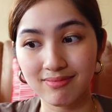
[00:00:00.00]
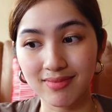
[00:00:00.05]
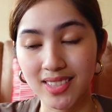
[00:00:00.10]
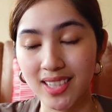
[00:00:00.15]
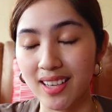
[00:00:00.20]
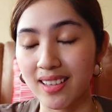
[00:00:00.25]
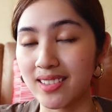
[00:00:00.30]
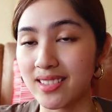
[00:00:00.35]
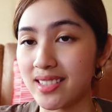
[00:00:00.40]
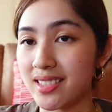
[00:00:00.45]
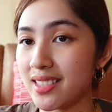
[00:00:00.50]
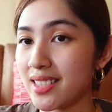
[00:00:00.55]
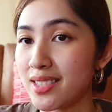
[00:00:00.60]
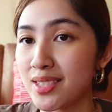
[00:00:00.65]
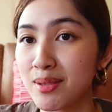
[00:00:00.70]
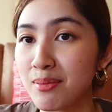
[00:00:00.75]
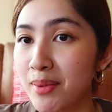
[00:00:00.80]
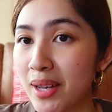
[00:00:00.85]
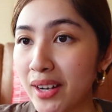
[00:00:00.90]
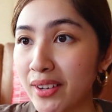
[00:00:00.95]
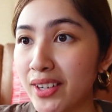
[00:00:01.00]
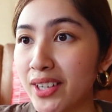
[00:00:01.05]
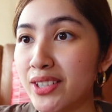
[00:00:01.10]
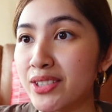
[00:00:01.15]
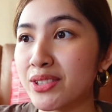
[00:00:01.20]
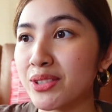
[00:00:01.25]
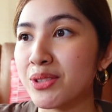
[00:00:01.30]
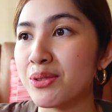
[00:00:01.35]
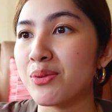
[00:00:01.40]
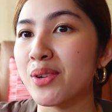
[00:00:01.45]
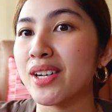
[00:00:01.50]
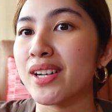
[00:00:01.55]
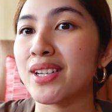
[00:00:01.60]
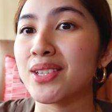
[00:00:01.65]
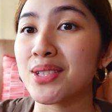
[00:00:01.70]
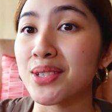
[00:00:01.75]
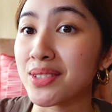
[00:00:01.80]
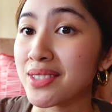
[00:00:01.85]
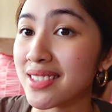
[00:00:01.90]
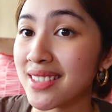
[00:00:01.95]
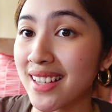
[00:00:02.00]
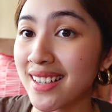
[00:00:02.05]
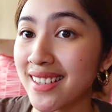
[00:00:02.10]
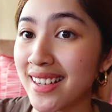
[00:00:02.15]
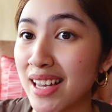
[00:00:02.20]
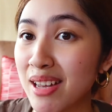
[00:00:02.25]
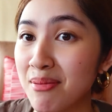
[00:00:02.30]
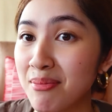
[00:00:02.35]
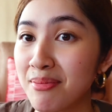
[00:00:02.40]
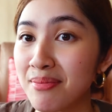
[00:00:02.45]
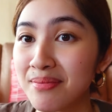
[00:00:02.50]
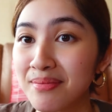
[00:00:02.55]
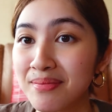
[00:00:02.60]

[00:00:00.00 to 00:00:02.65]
yeah, just some background on why I chose that name.